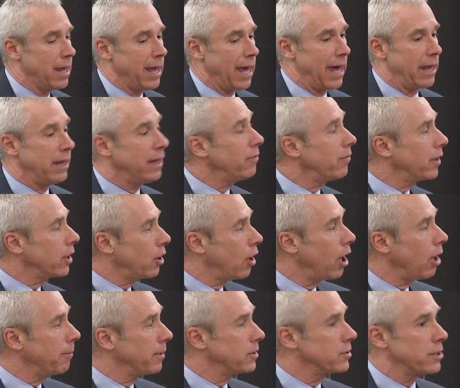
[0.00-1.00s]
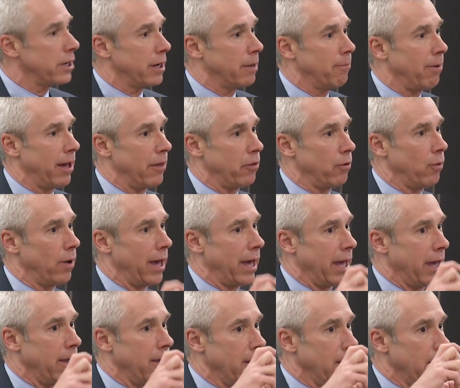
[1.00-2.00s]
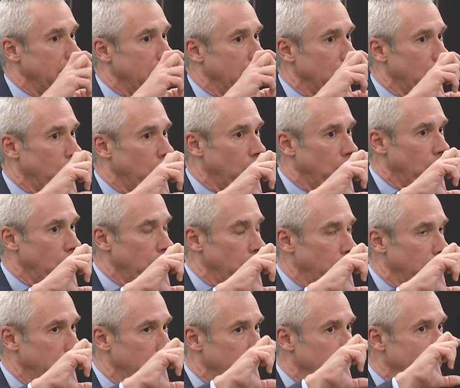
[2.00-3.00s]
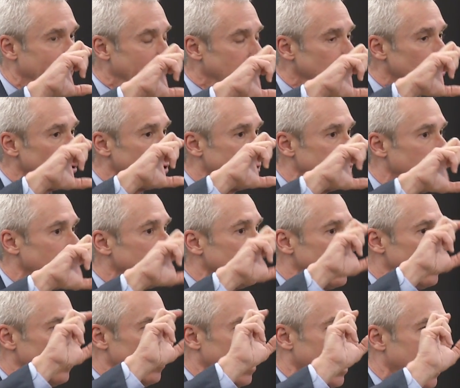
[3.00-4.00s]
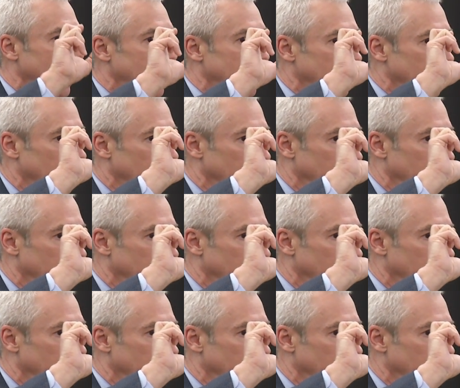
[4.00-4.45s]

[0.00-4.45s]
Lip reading: And in the commentary, by the way, the manual doesn't take